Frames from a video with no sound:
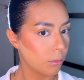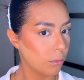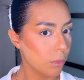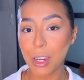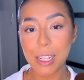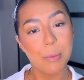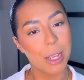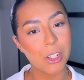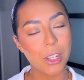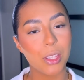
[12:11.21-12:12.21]
Forgot to
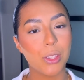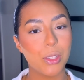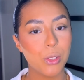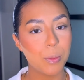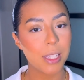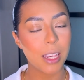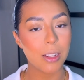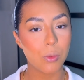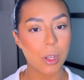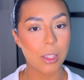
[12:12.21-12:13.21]
mention that the Dupe set
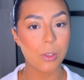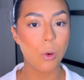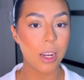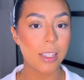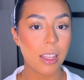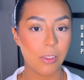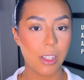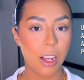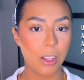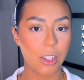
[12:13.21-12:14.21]
was
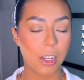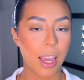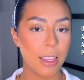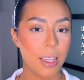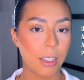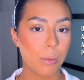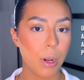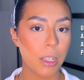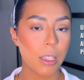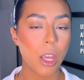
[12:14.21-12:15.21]
$27 on
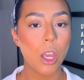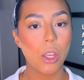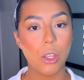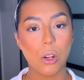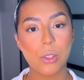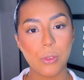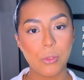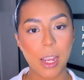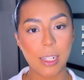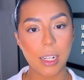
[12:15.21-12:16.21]
AliExpress. You could also
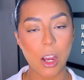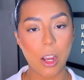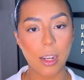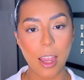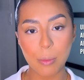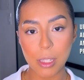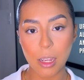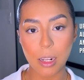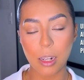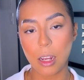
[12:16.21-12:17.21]
find it on
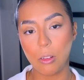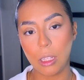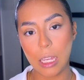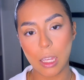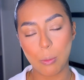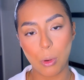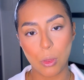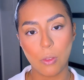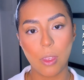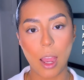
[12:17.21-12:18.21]
Amazon, and I'll link
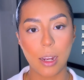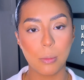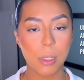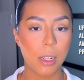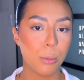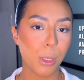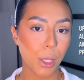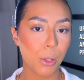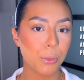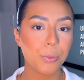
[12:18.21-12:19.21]
both of the items down
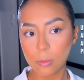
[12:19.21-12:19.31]
below.